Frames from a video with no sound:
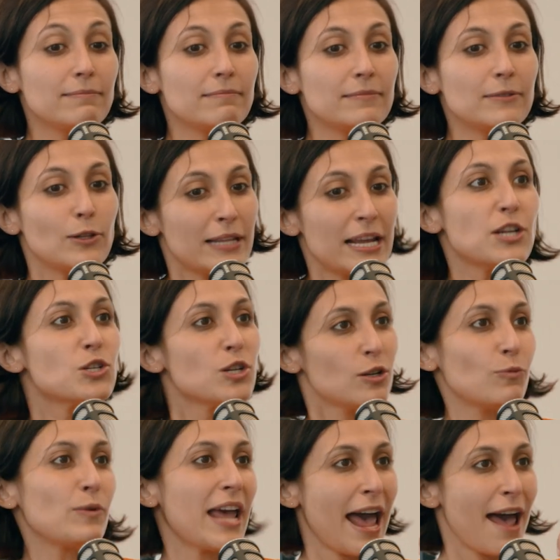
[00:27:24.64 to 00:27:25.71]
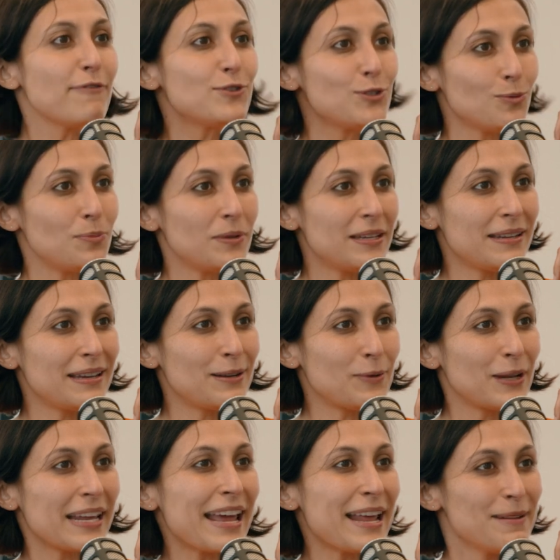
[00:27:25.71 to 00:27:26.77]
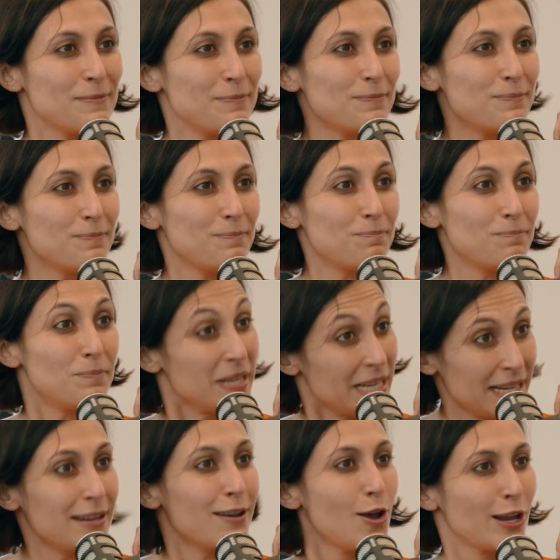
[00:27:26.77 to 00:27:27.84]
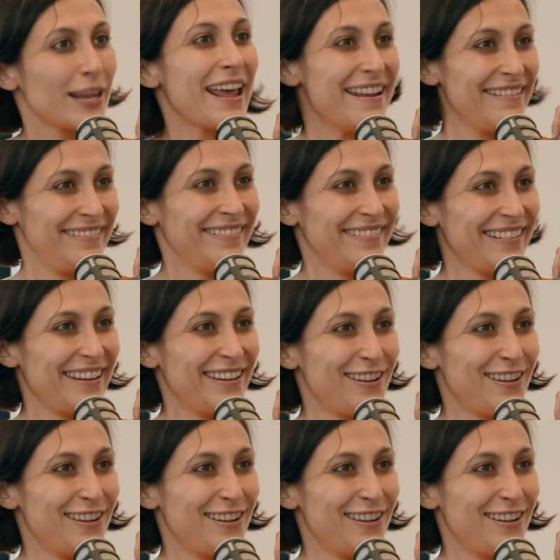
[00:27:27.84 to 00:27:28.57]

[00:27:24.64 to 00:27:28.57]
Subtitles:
the nation we have to be and we can be again,